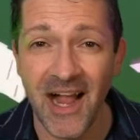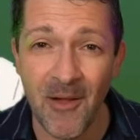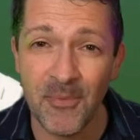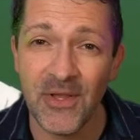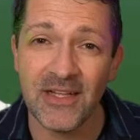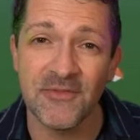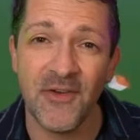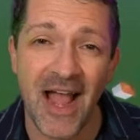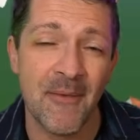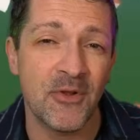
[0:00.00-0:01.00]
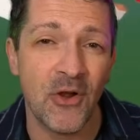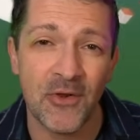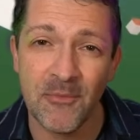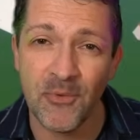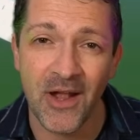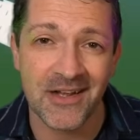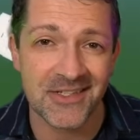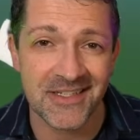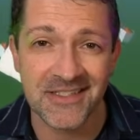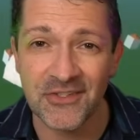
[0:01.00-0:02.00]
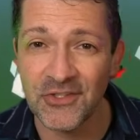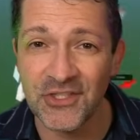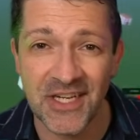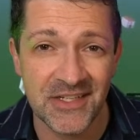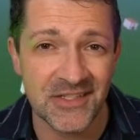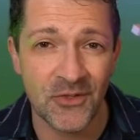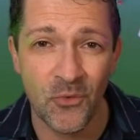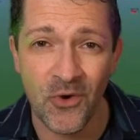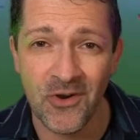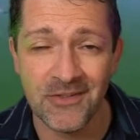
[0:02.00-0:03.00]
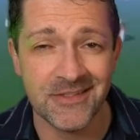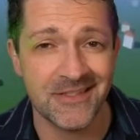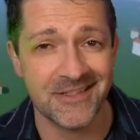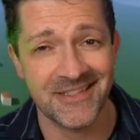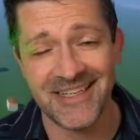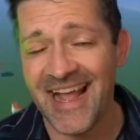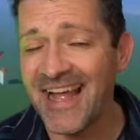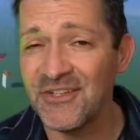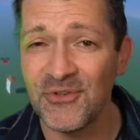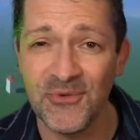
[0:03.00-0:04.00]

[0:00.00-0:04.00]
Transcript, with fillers: complex vibe coding projects that are changing the world to the sad